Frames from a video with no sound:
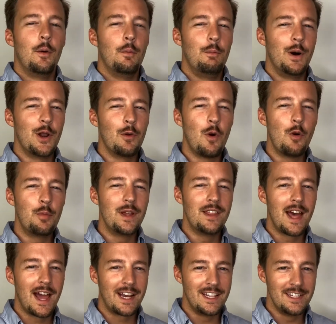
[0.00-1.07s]
But it won't be
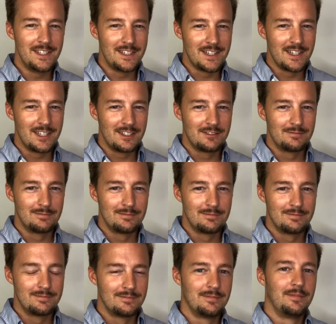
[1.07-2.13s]
that easy.
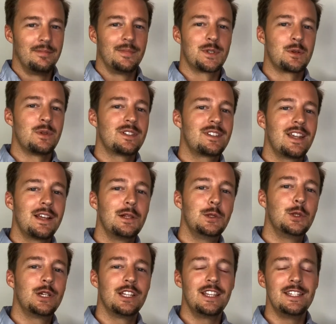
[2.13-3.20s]
So let's take a
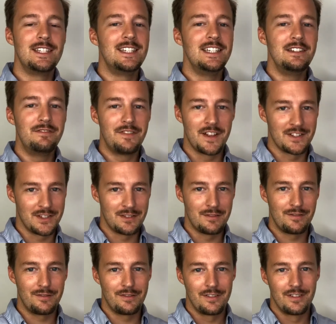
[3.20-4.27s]
look at the
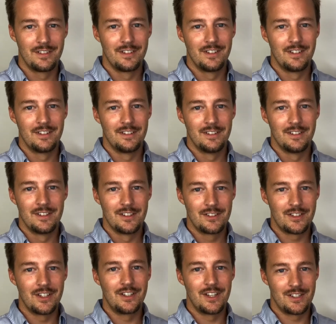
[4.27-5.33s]
defensive
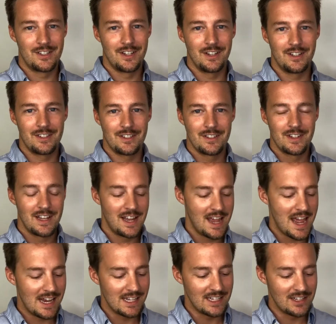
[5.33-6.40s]
statistics
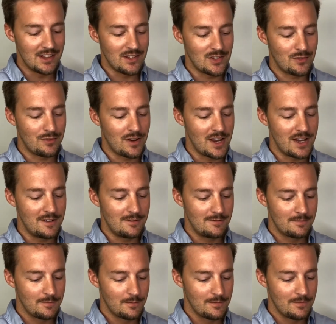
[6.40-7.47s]
heading into this fight.
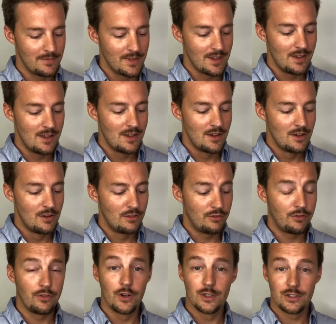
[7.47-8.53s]

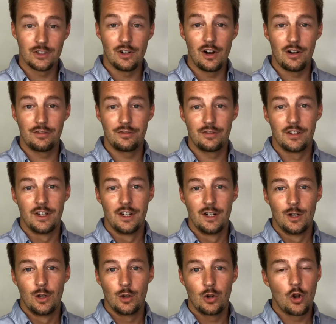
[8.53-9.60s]
First off,
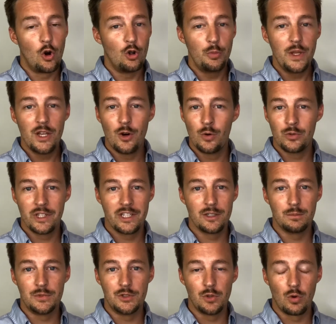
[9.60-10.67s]
Colby only
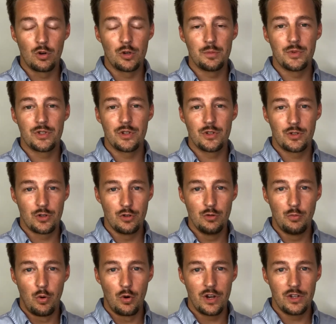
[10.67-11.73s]
absorbs
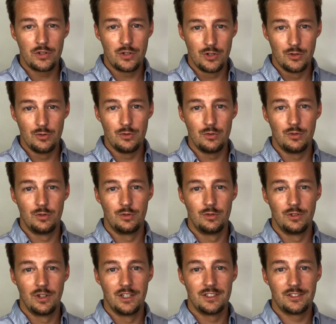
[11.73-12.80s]
2.2
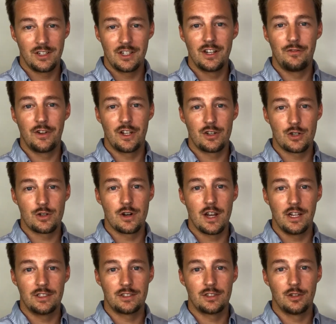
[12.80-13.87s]
significant
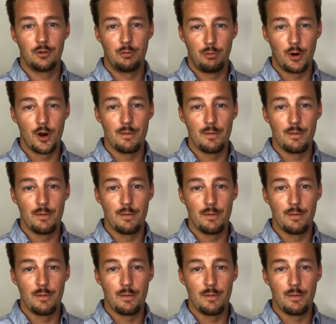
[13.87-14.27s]
strikes per